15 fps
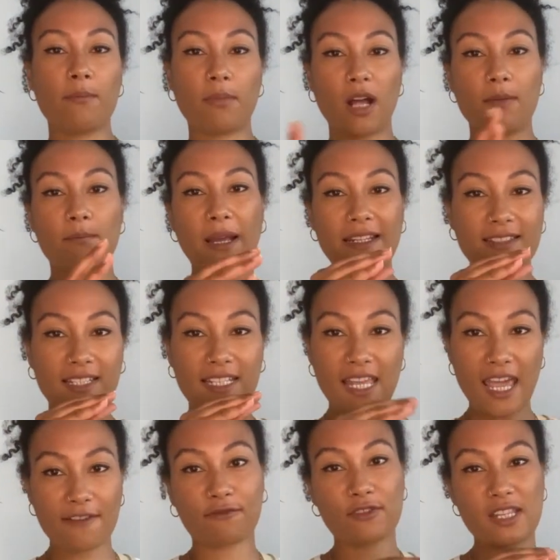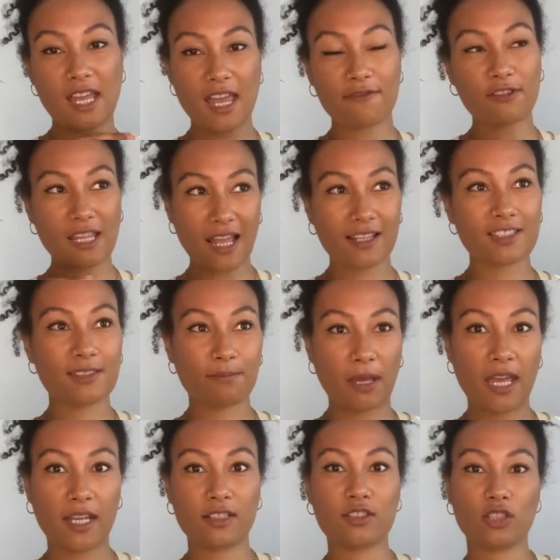But basically every
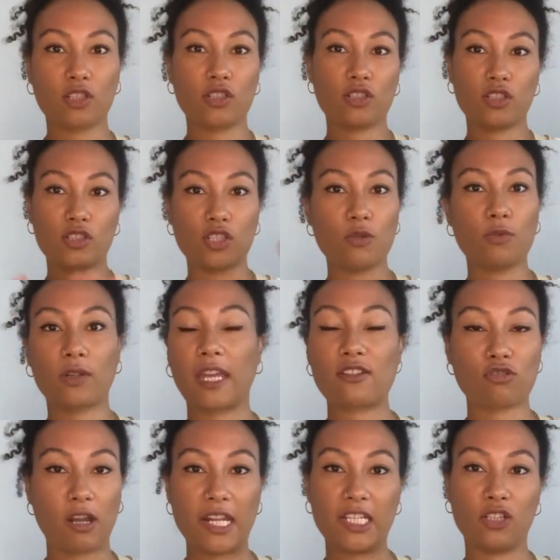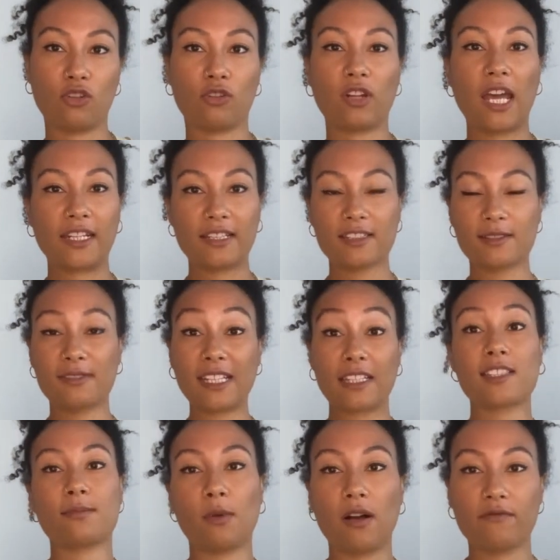aspect you will get training on, and it's
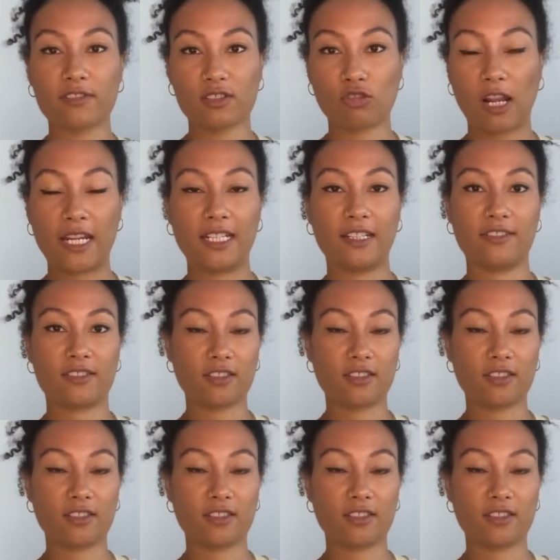6 months training.